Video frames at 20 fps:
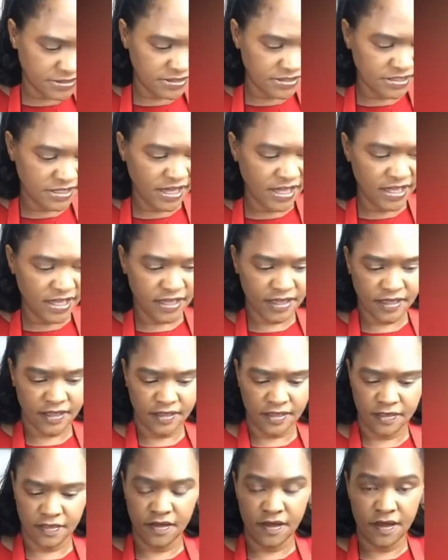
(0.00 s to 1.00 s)
take
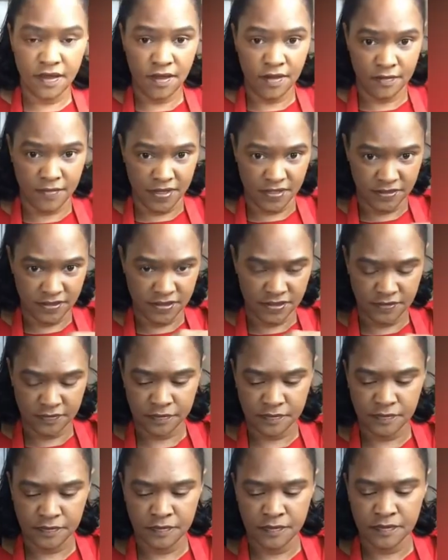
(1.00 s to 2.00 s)
the hummus.
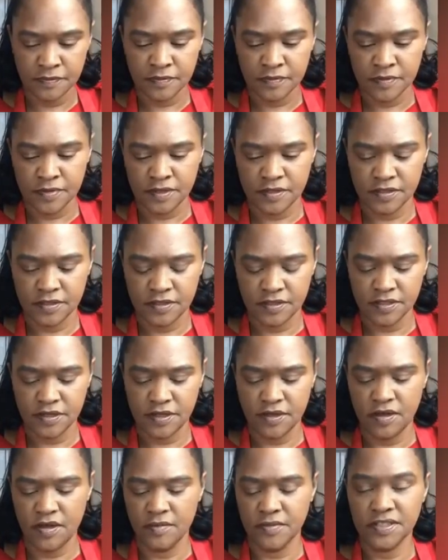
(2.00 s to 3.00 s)
This is our
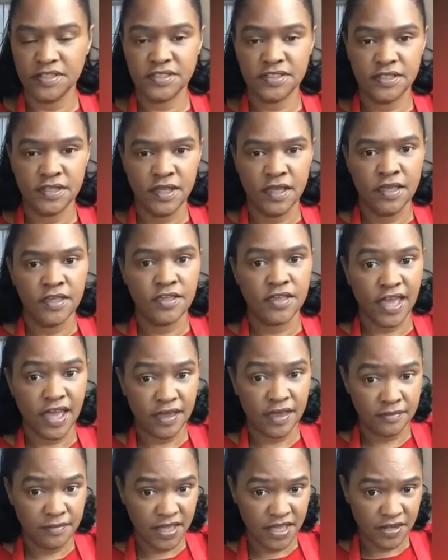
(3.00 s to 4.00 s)
hummus. You
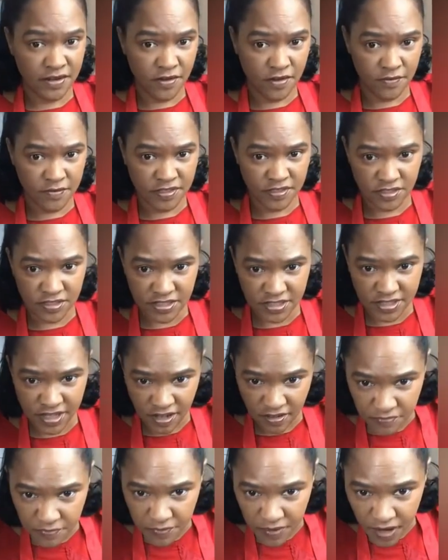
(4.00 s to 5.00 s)
can make the hummus
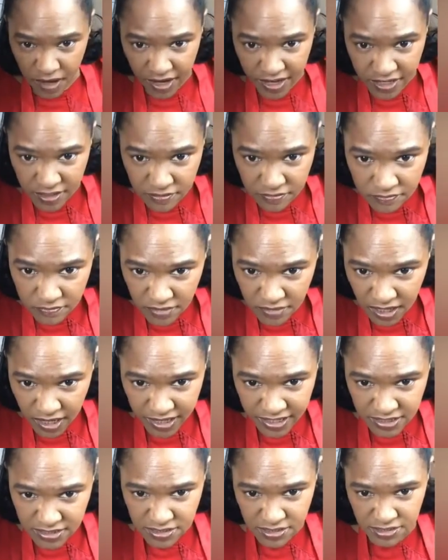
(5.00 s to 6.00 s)
yourself, but I
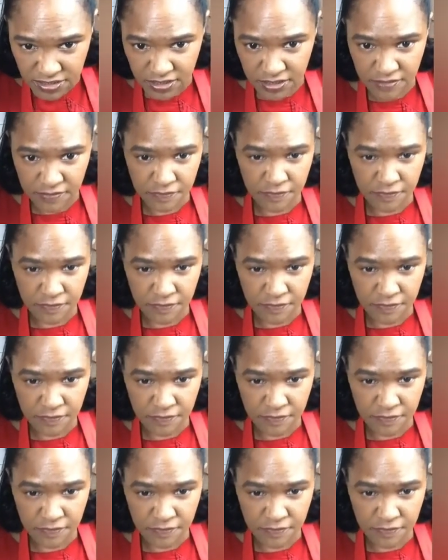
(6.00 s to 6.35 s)
like to